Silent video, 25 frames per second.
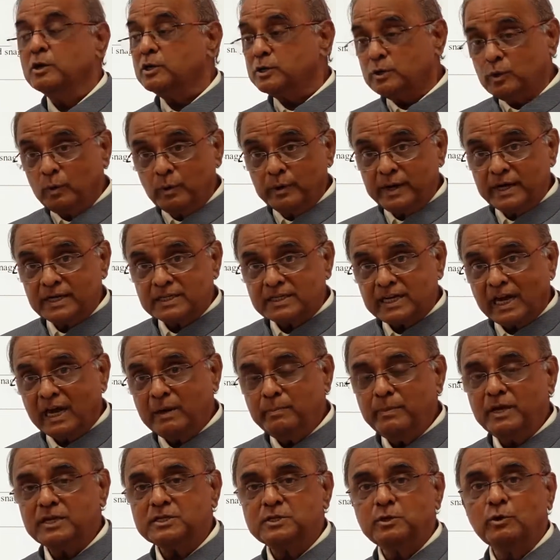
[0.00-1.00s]
Student's
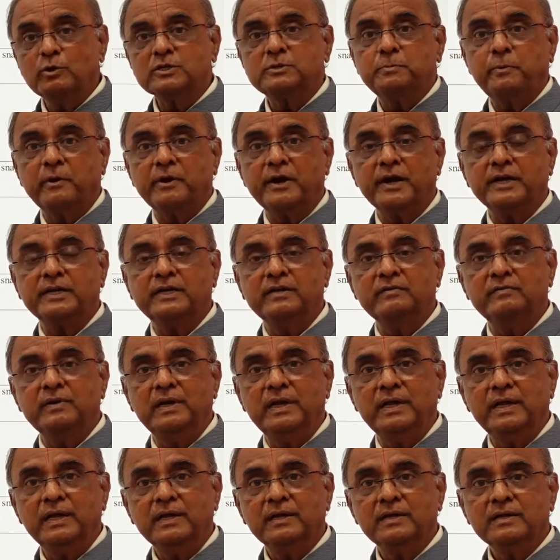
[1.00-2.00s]
time is used
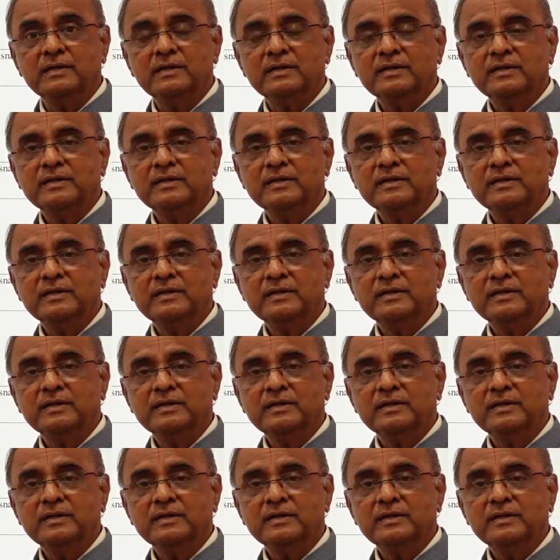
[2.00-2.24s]
productively.